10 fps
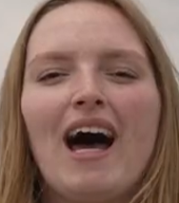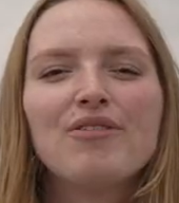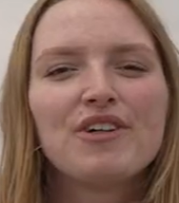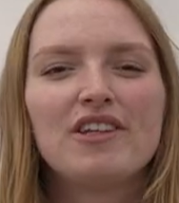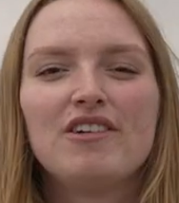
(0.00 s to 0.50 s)

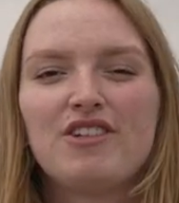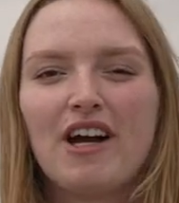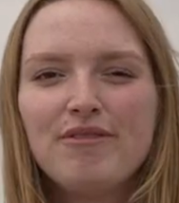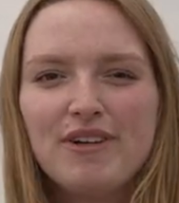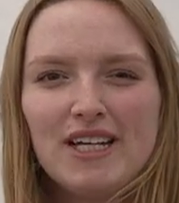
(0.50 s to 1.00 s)
After the
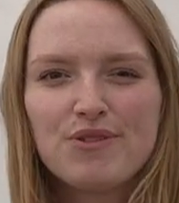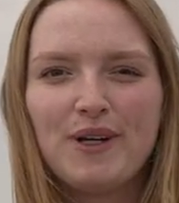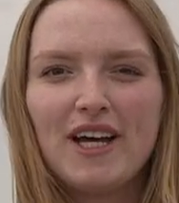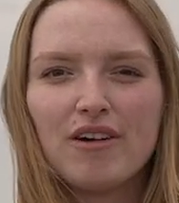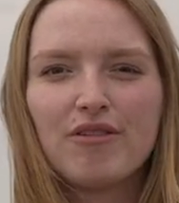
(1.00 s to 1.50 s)
design phase,
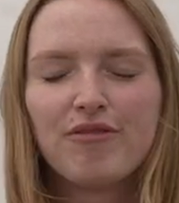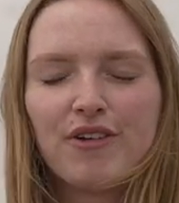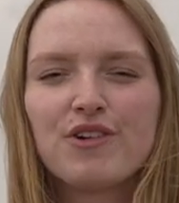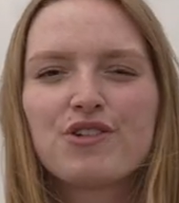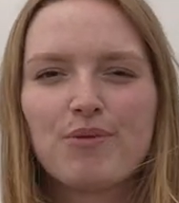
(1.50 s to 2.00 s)
we had our
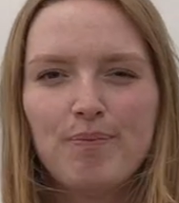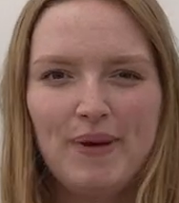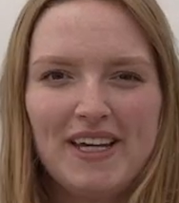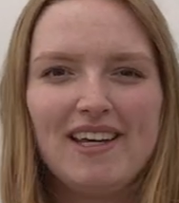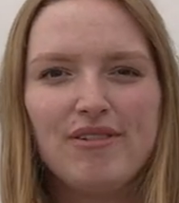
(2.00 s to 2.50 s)
first big